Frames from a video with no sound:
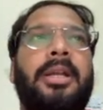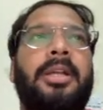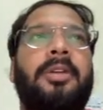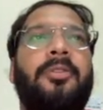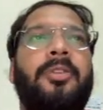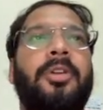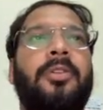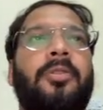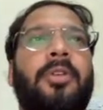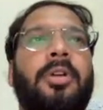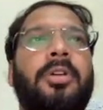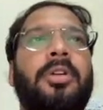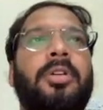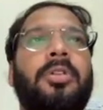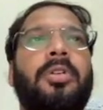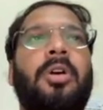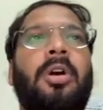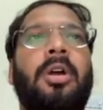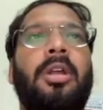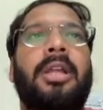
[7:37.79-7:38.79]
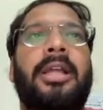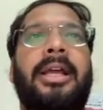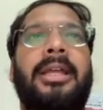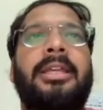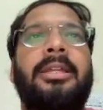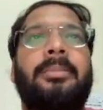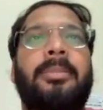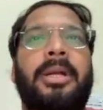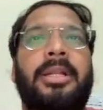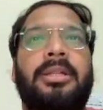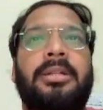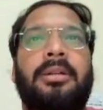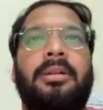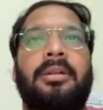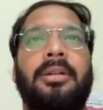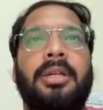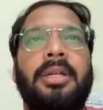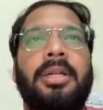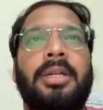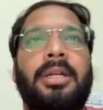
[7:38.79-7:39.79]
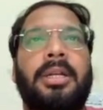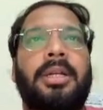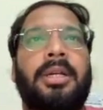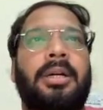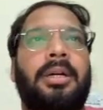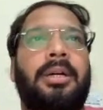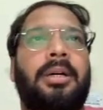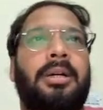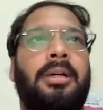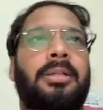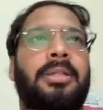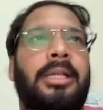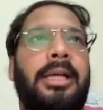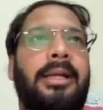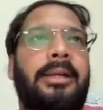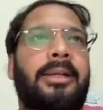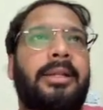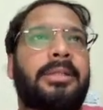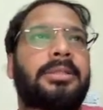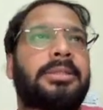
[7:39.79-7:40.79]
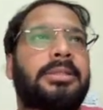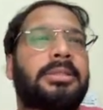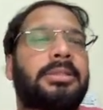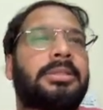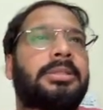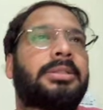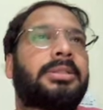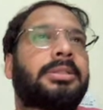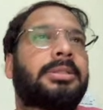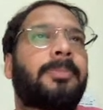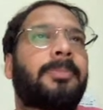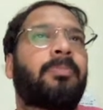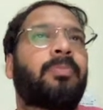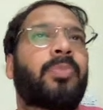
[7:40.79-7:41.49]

if you want to call any method that is